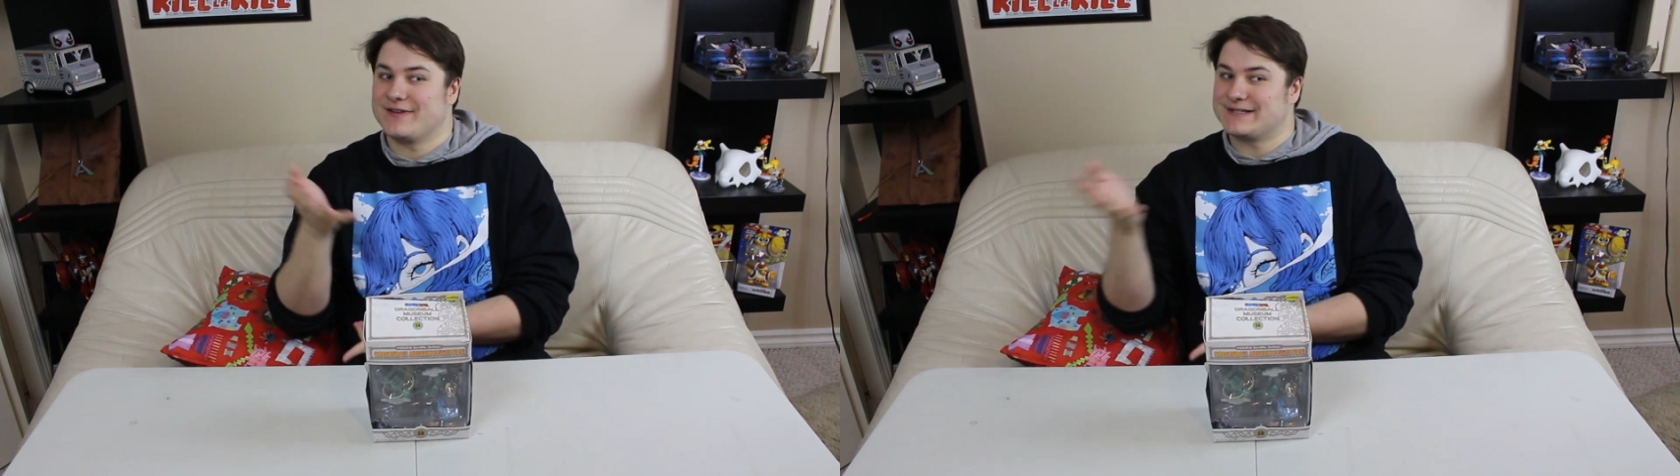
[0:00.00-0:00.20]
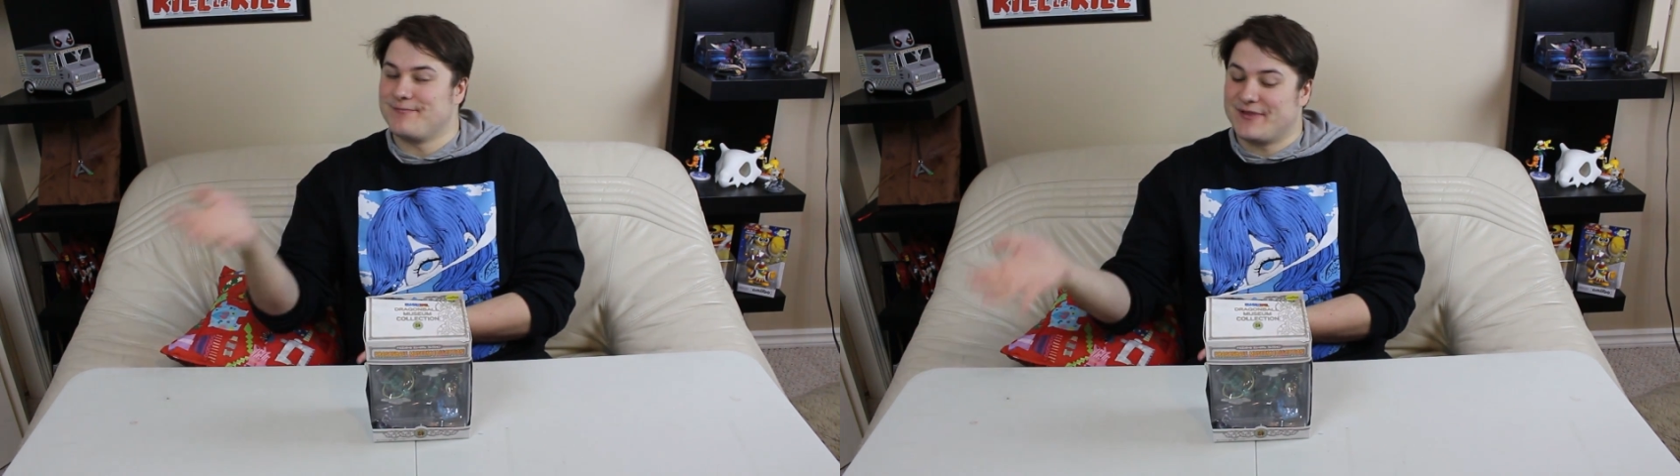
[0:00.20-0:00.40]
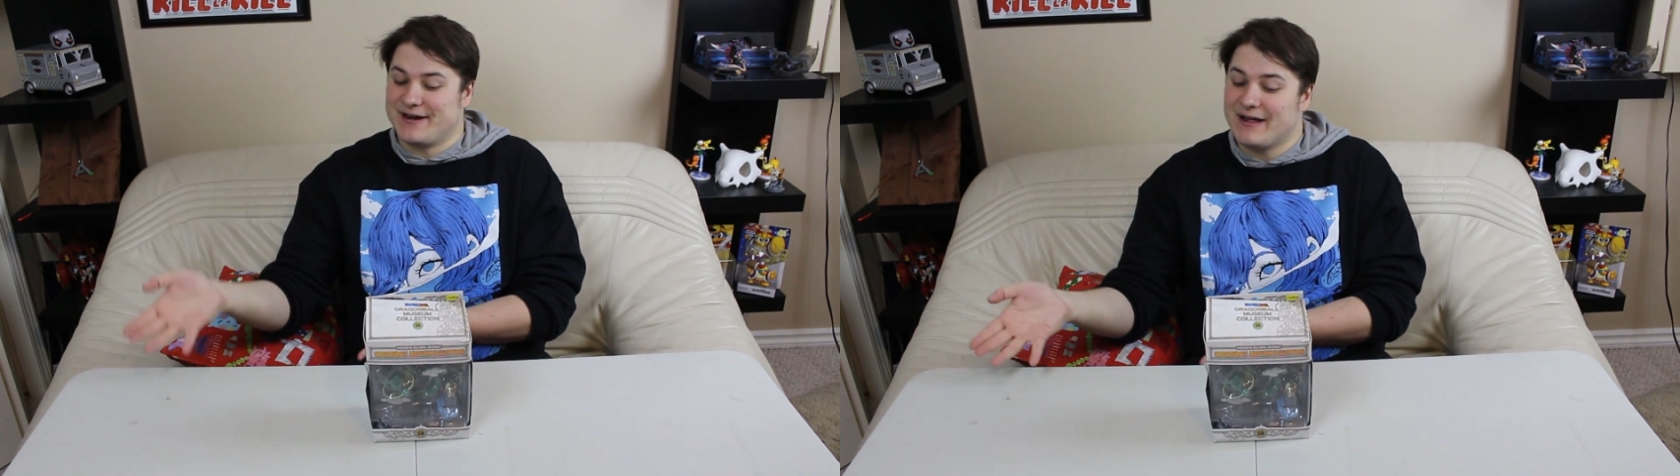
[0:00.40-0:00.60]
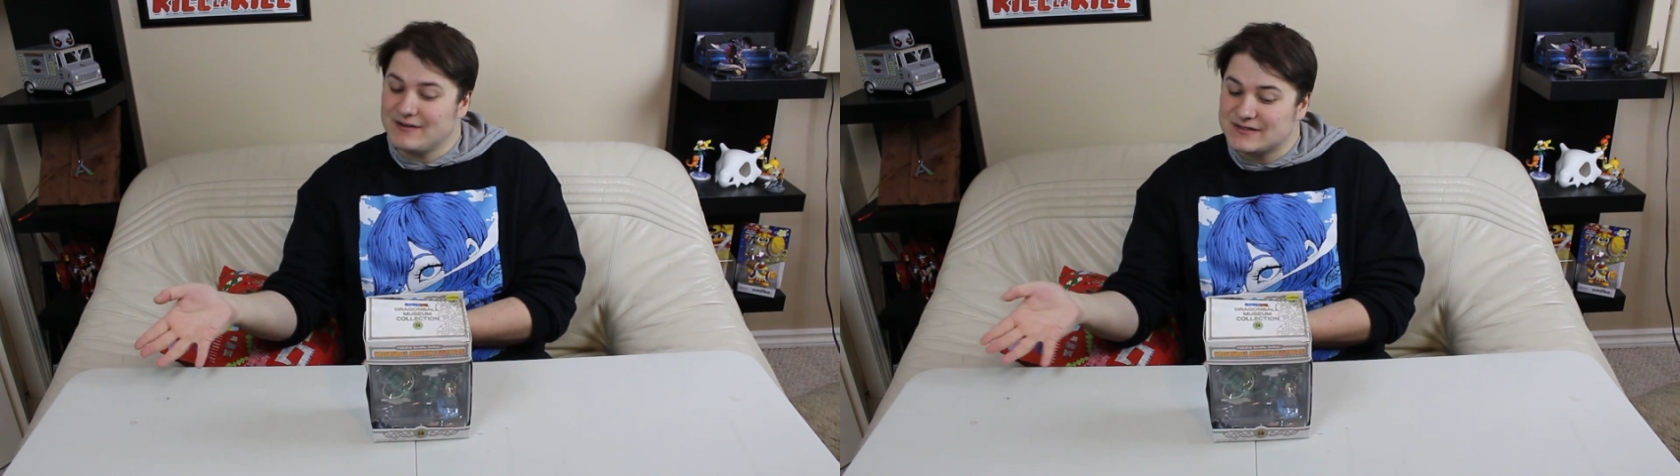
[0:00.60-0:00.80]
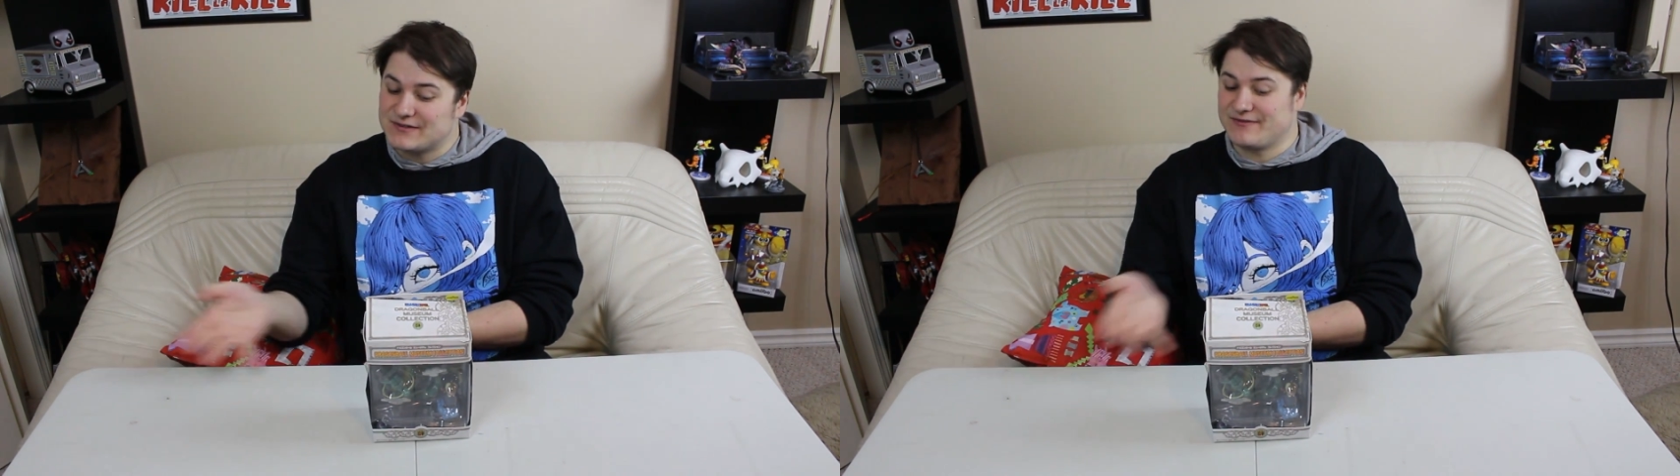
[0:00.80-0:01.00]
it's something
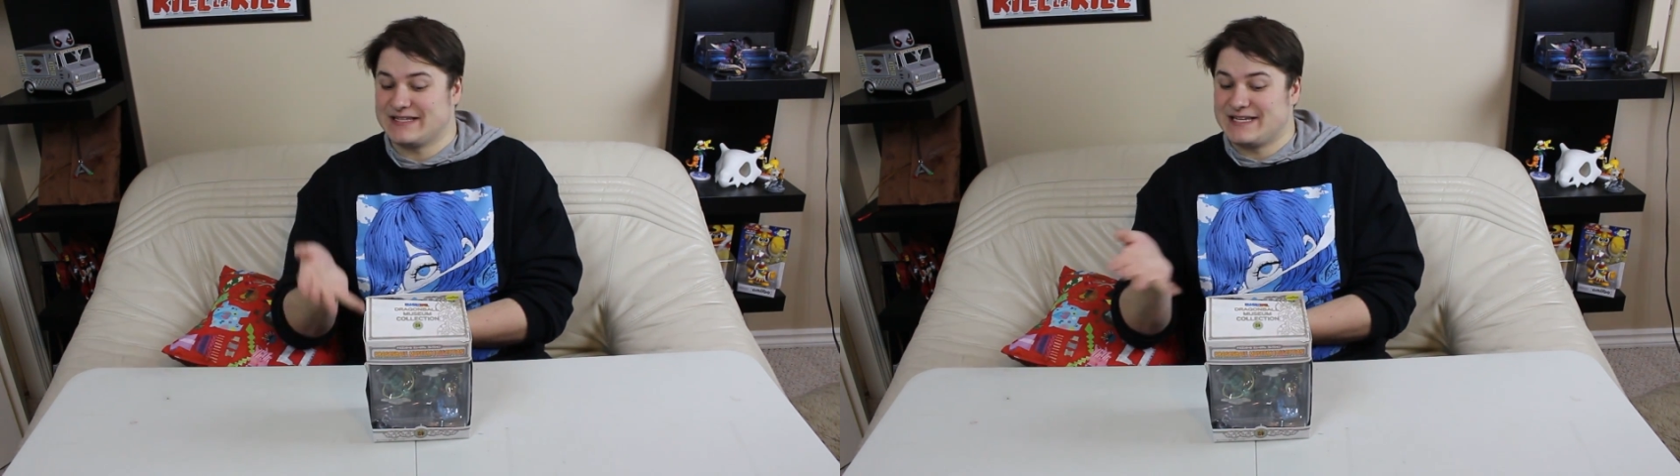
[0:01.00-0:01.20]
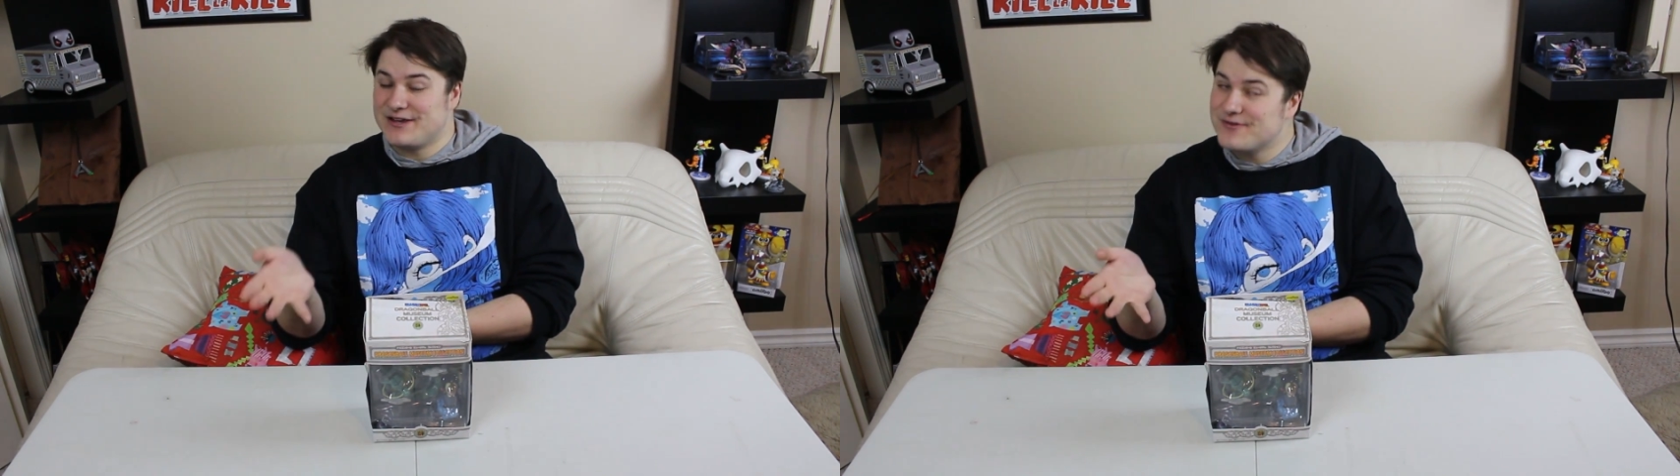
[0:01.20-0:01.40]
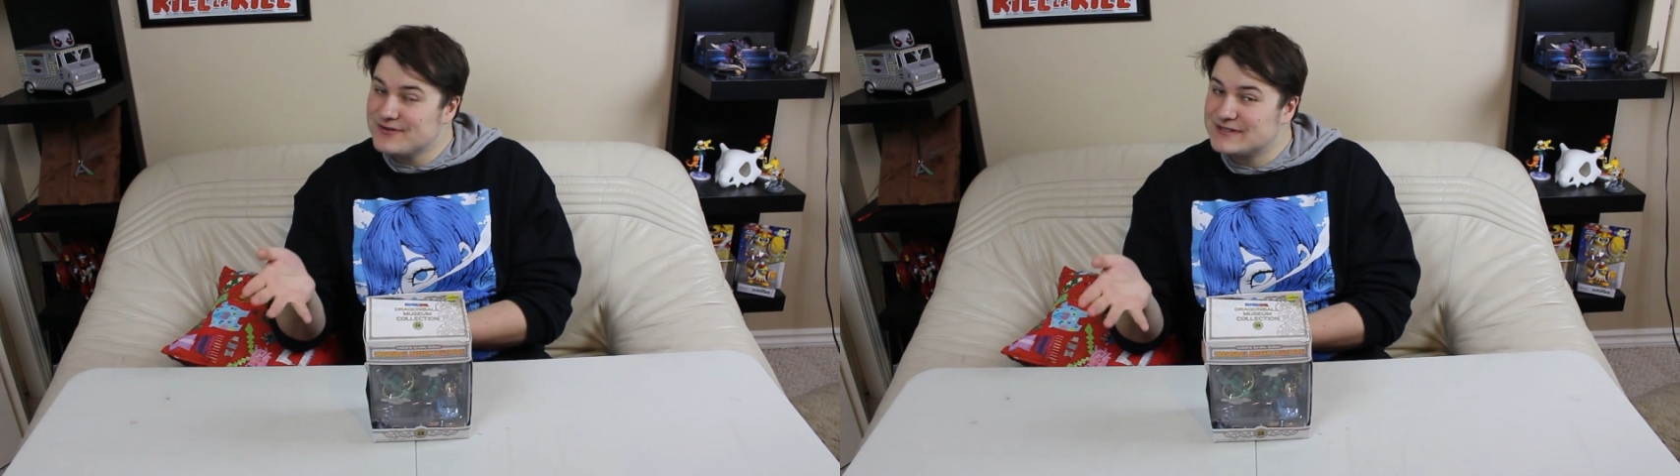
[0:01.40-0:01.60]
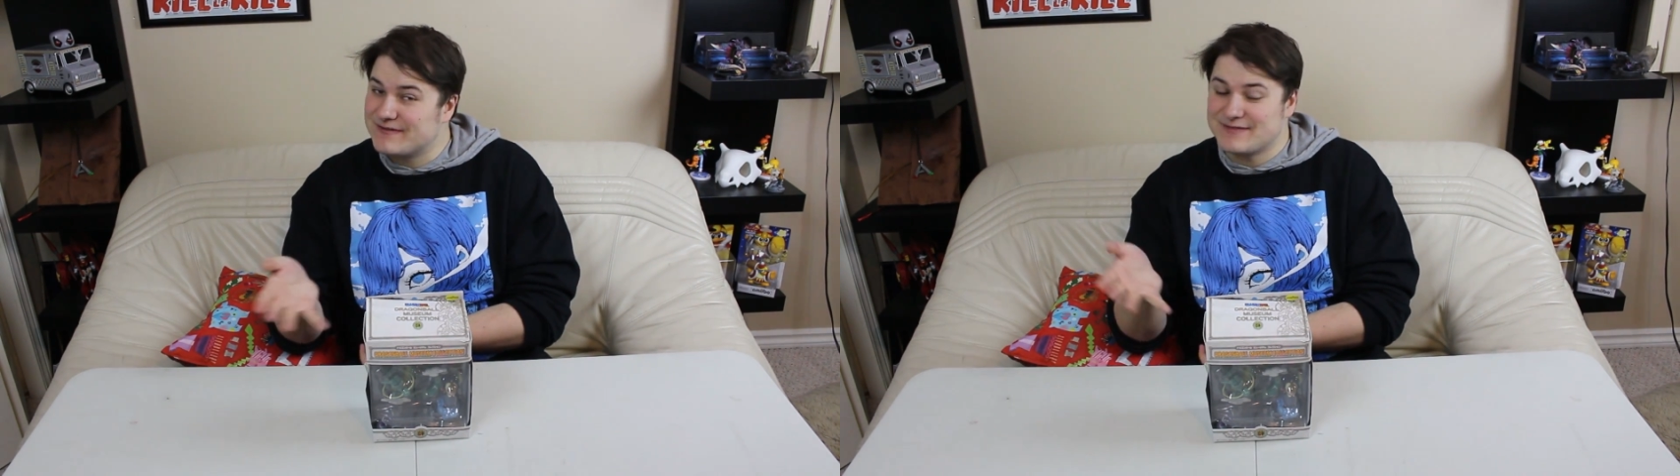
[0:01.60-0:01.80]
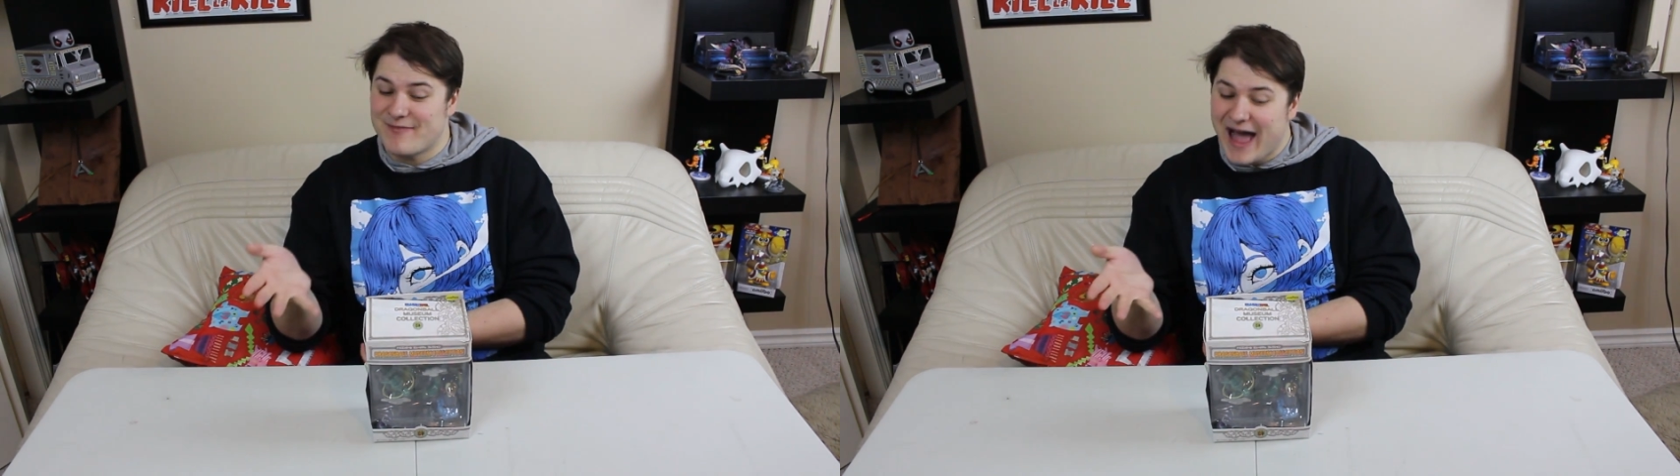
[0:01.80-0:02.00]
else, it's used,
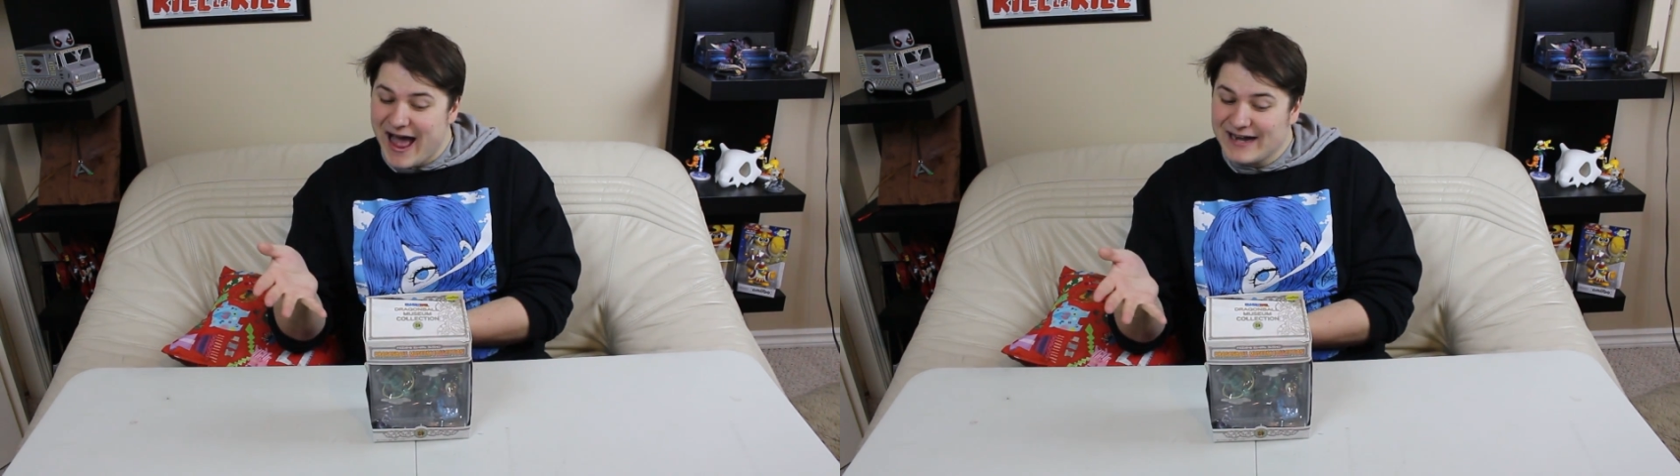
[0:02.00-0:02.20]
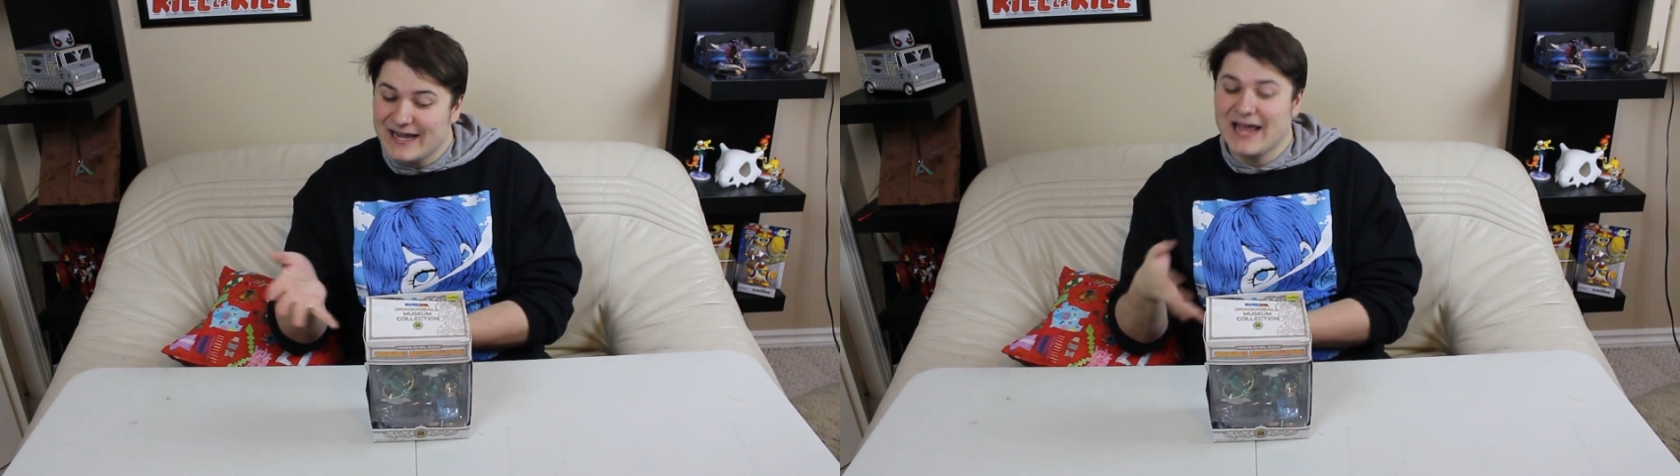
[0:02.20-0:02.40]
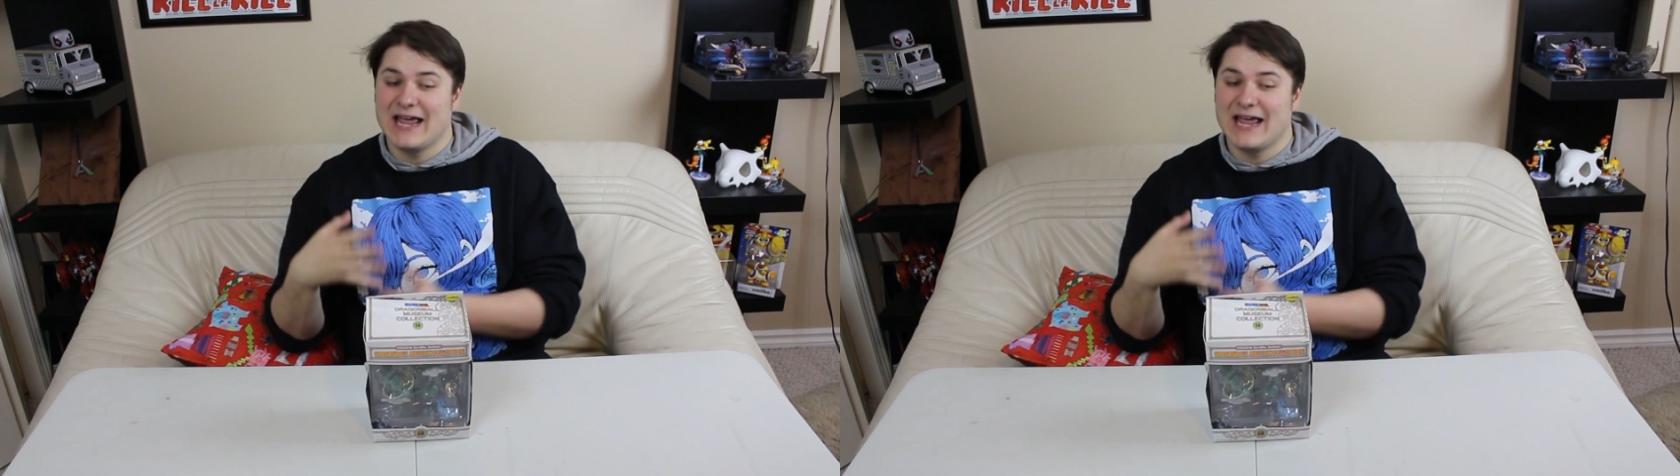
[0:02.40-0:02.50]
it's bad,